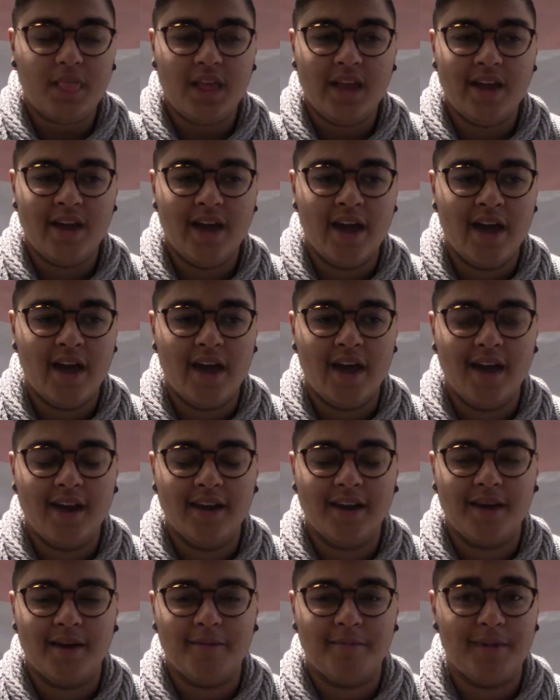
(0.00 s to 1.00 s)

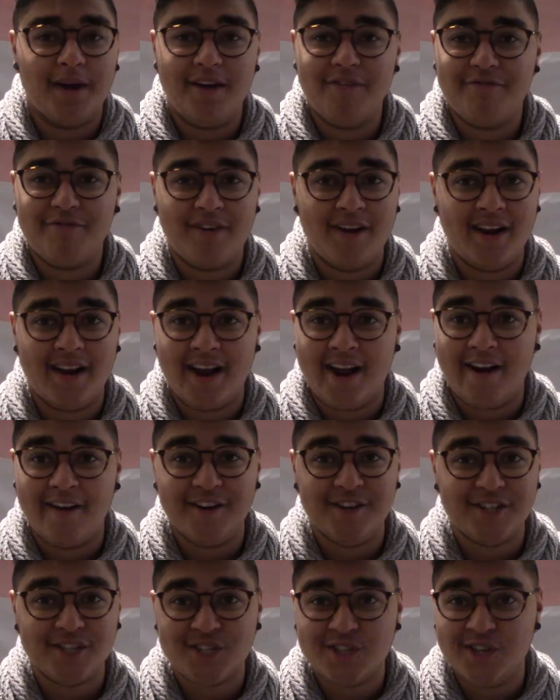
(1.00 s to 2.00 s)
And my friend
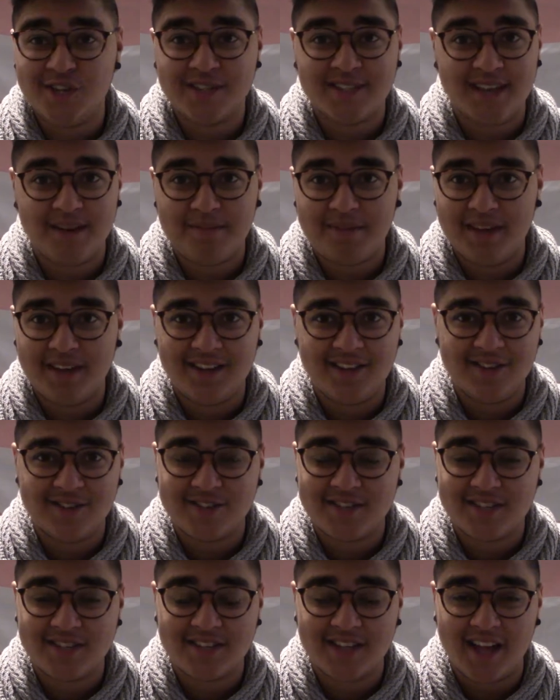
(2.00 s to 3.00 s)
Harry just looked at me and he was
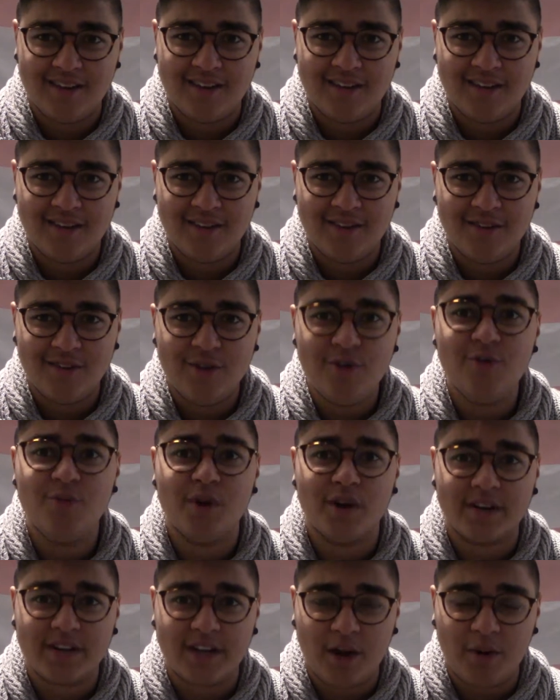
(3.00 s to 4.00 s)
just like, "You
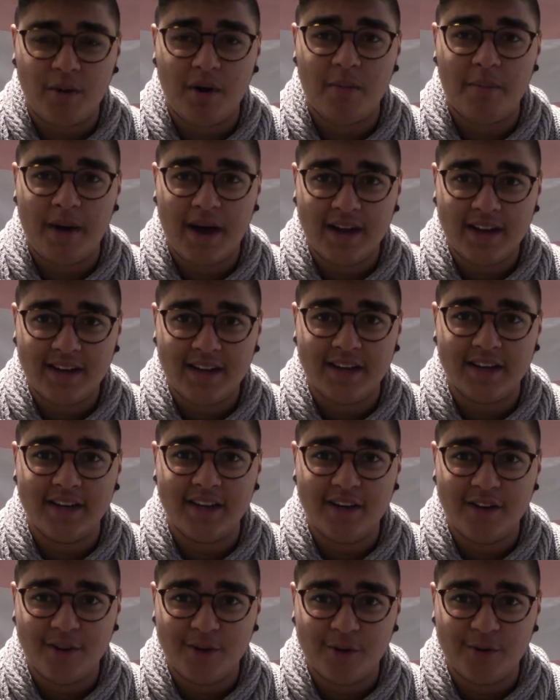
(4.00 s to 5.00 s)
worked out while binding,
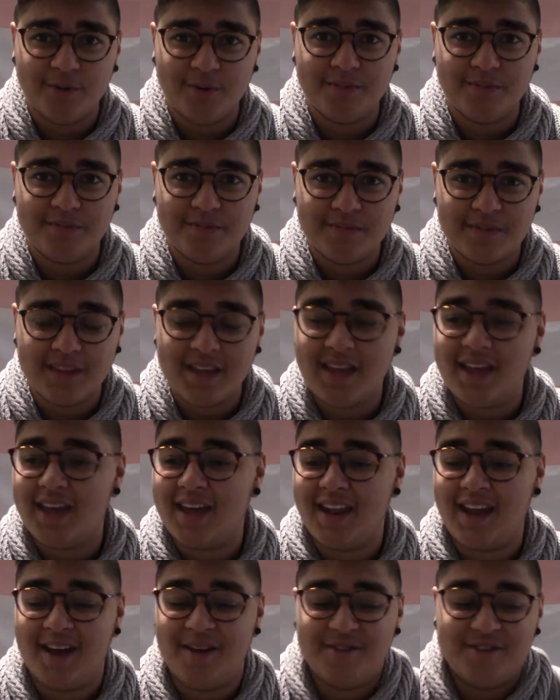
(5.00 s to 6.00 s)
didn't you?"
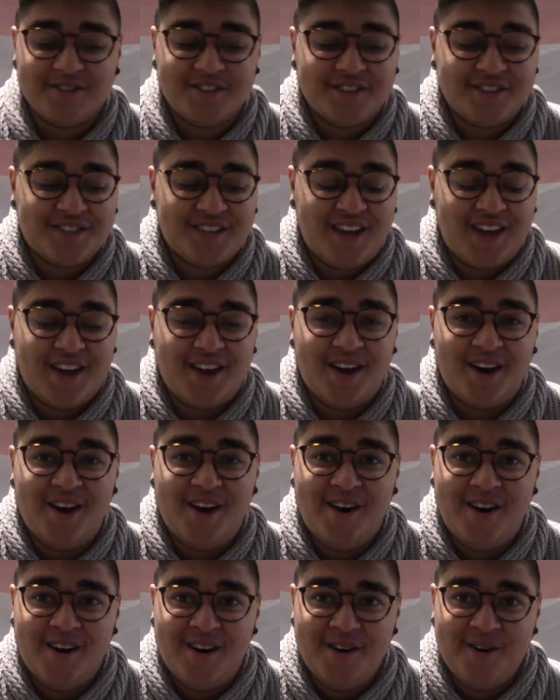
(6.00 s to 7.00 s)
And I was just like,
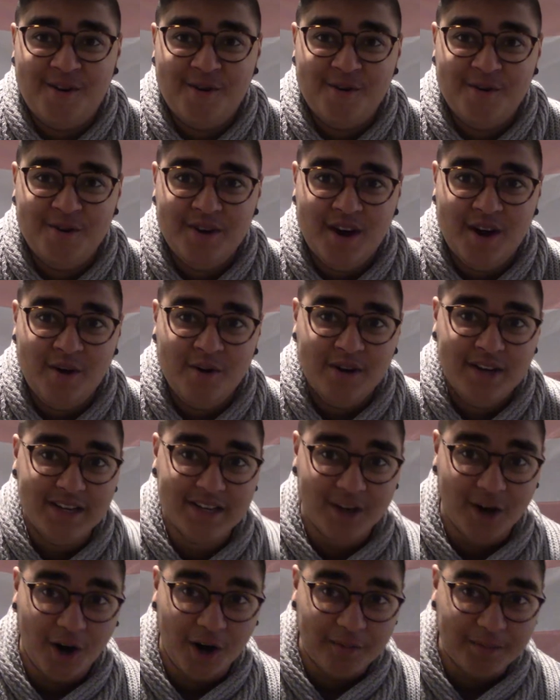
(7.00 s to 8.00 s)
"Oh no, he
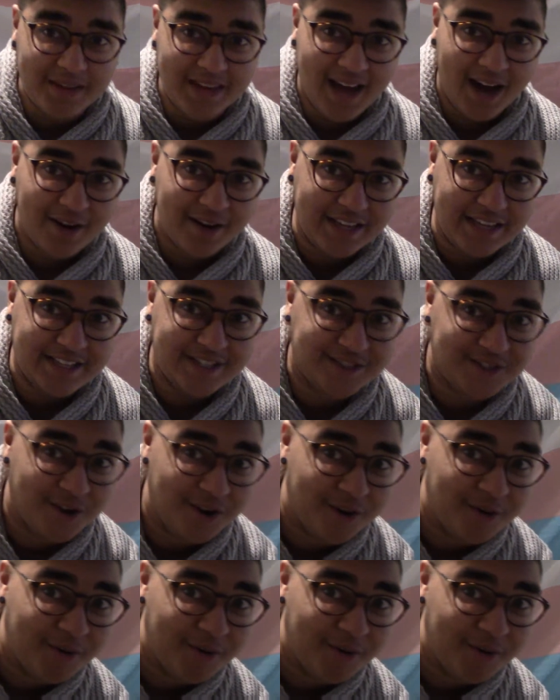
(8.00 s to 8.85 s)
got me out. He saw.